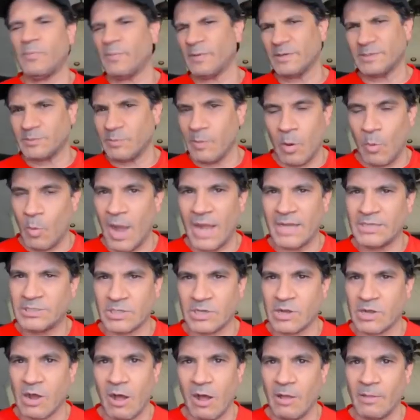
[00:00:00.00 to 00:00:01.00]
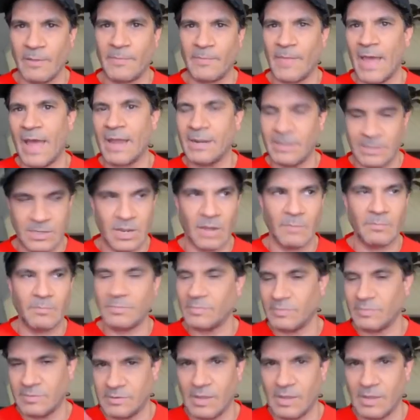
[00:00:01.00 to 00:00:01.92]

First of all, why'd you call it that? Dumb